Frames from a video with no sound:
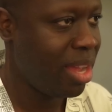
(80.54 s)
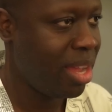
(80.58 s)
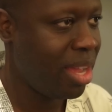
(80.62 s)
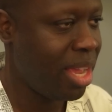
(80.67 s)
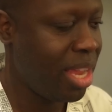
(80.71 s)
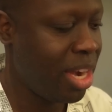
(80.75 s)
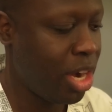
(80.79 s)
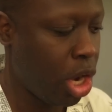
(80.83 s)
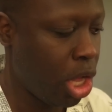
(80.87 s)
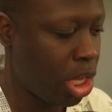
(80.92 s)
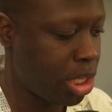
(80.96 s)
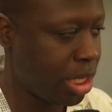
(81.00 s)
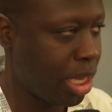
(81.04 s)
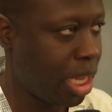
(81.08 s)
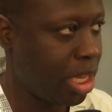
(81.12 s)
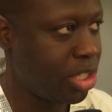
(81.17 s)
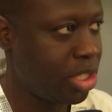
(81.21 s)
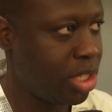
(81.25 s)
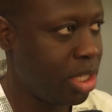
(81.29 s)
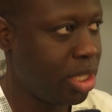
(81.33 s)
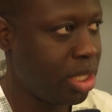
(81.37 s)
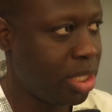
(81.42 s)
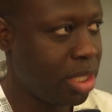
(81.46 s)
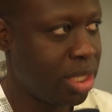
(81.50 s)
in Los
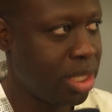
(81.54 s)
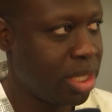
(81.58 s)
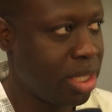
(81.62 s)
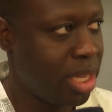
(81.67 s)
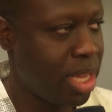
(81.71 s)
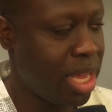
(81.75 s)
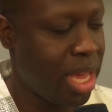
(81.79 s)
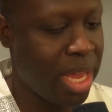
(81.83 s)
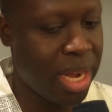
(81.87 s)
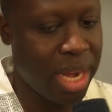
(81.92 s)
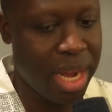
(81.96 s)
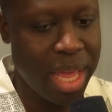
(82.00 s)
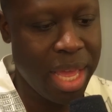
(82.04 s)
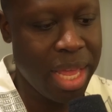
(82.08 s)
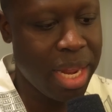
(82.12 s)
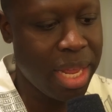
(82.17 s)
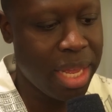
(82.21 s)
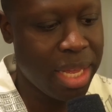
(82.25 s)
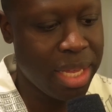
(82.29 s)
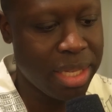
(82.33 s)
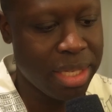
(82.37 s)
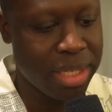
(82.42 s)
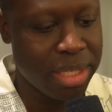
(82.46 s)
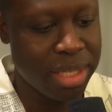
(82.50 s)
Angeles, and it
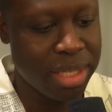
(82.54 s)
is